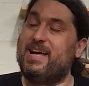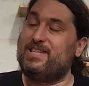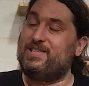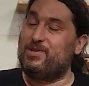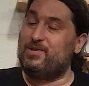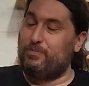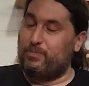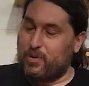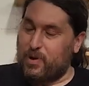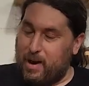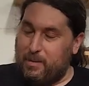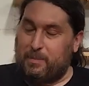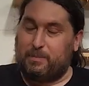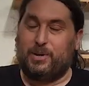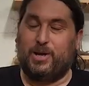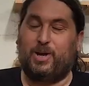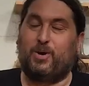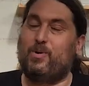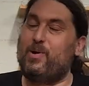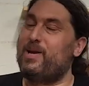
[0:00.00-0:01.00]
As you
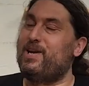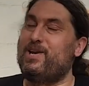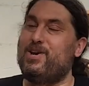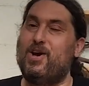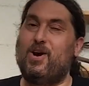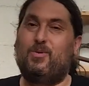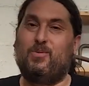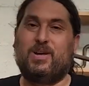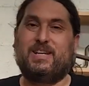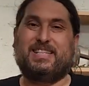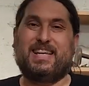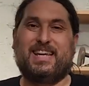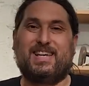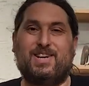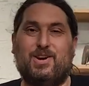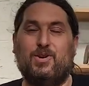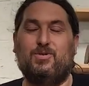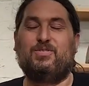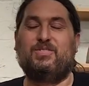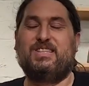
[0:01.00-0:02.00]
probably already know, we tend
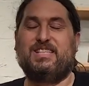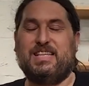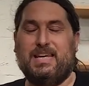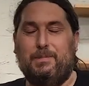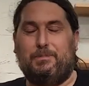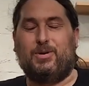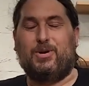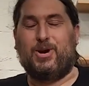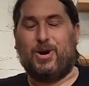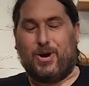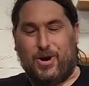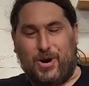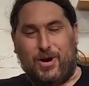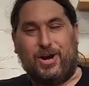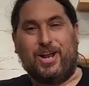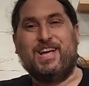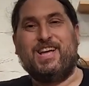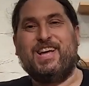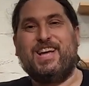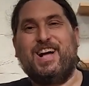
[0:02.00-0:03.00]
to go deep
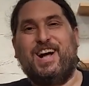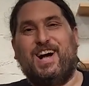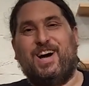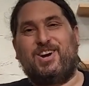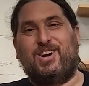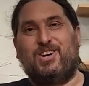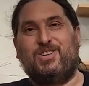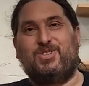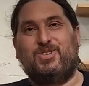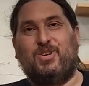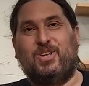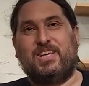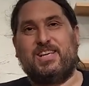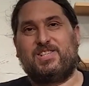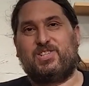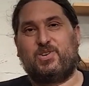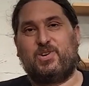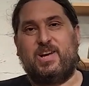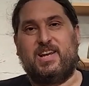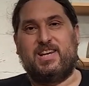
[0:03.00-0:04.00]
nerd on our tool
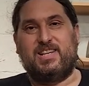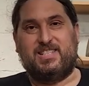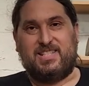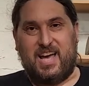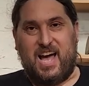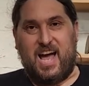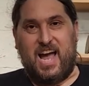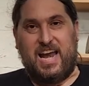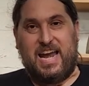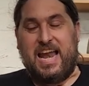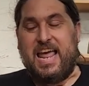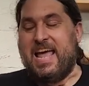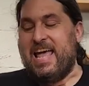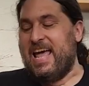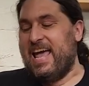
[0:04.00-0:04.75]
history and design.